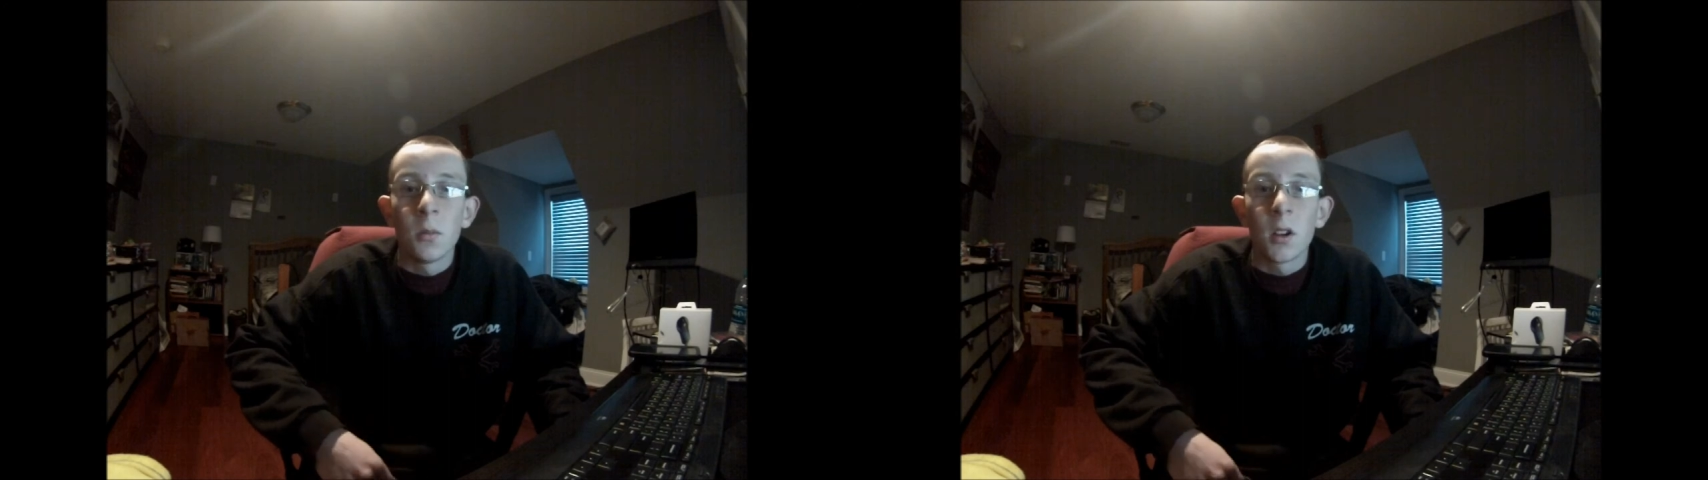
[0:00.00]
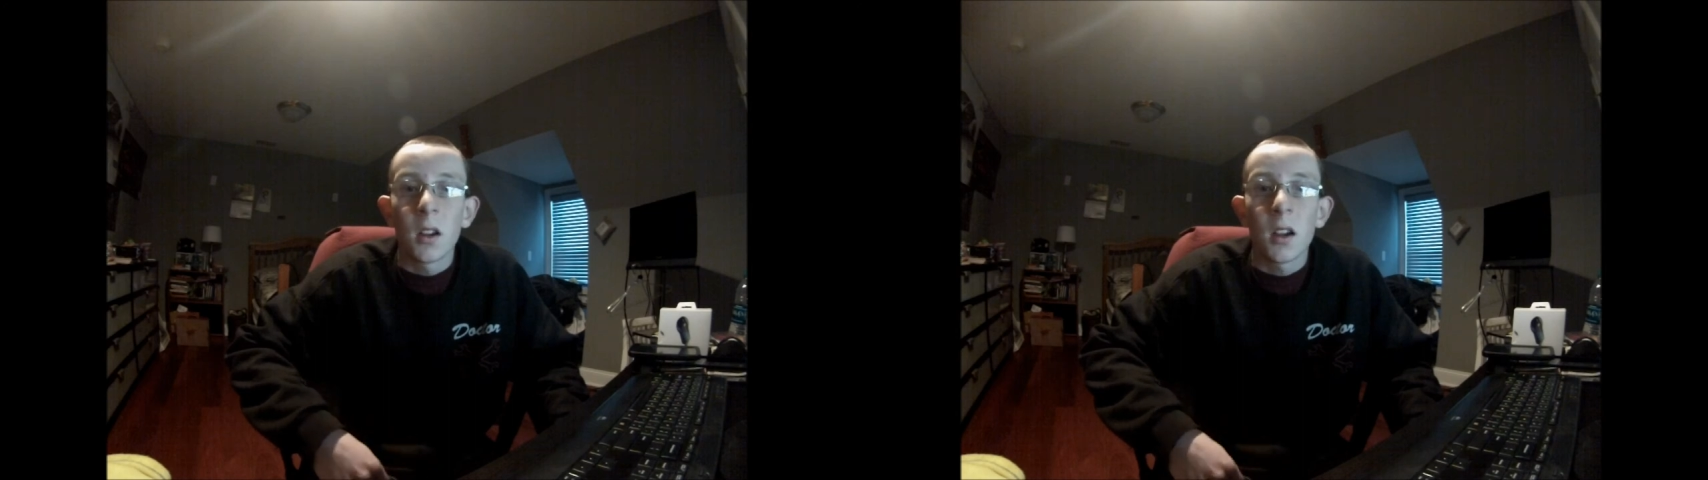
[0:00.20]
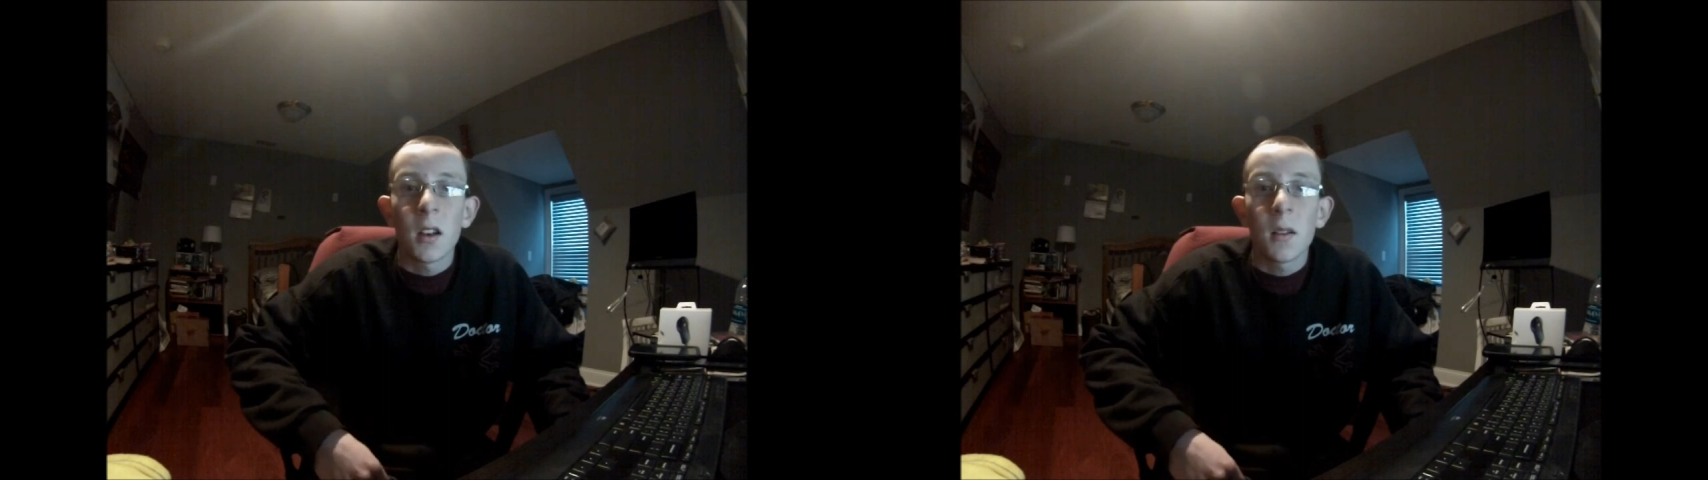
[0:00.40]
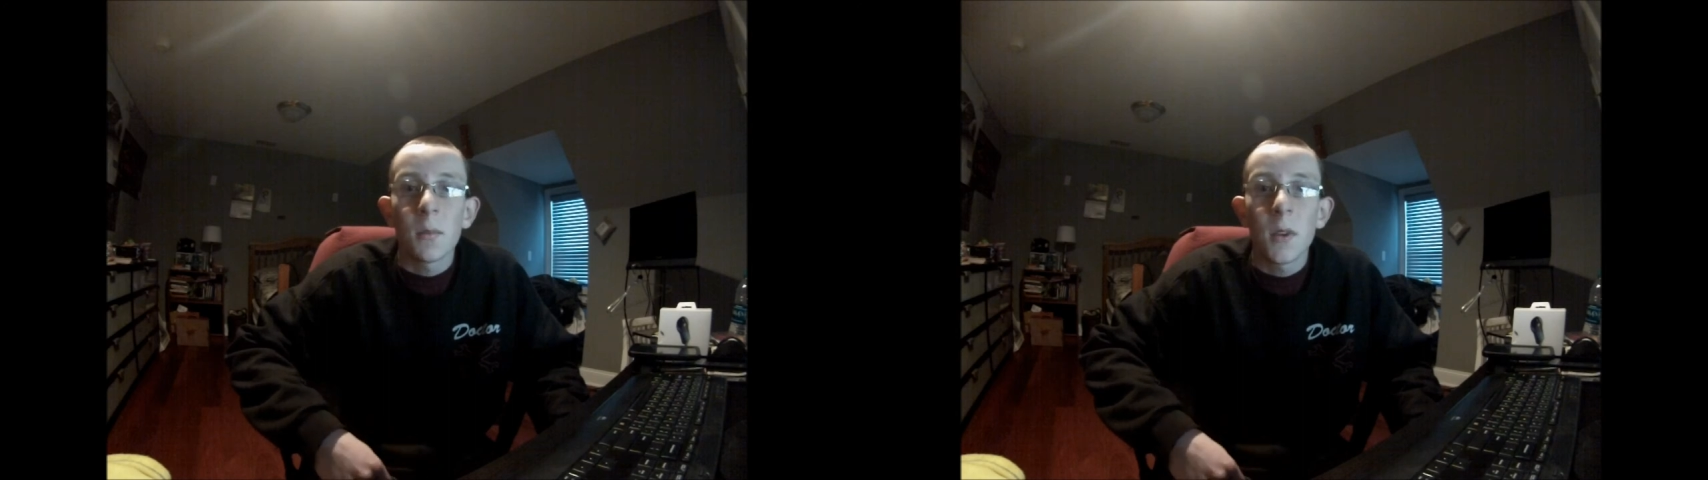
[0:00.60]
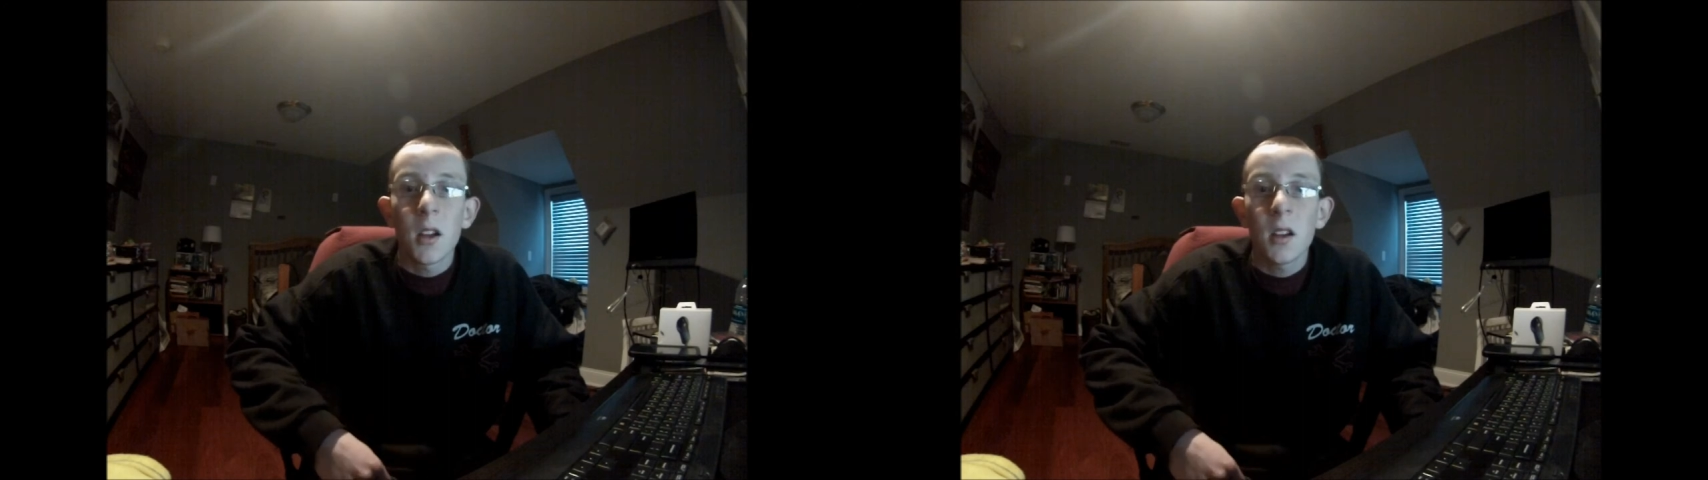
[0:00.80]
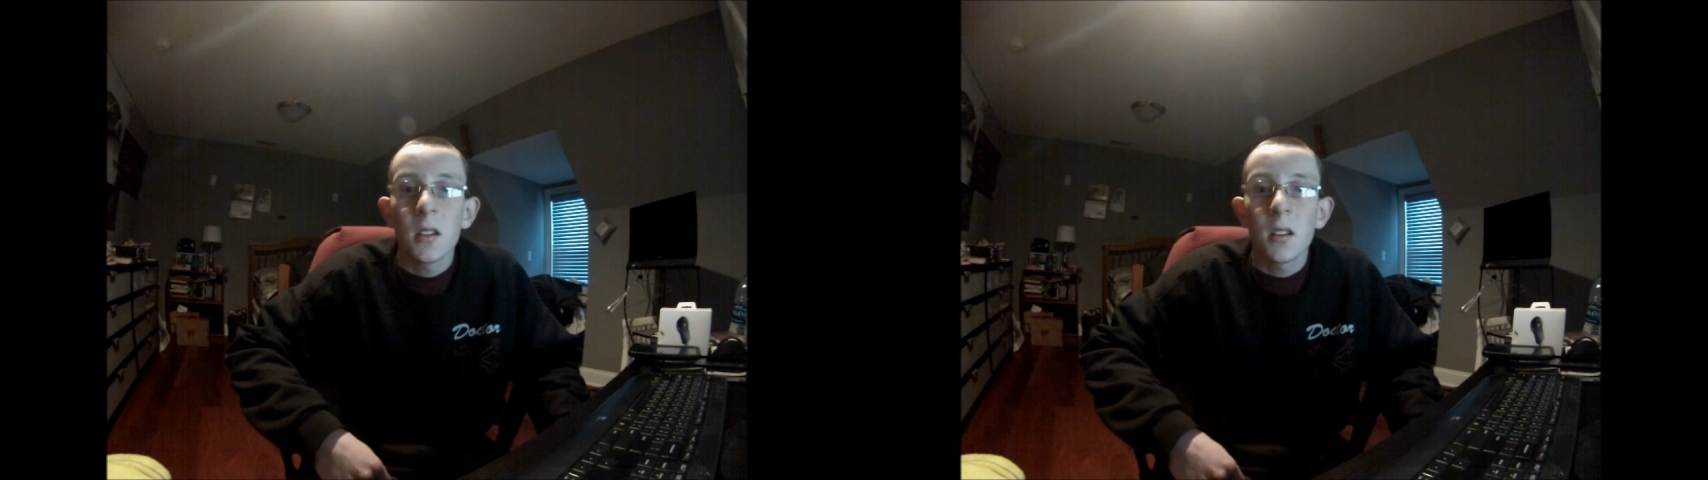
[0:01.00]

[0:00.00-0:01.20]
Mechanic Man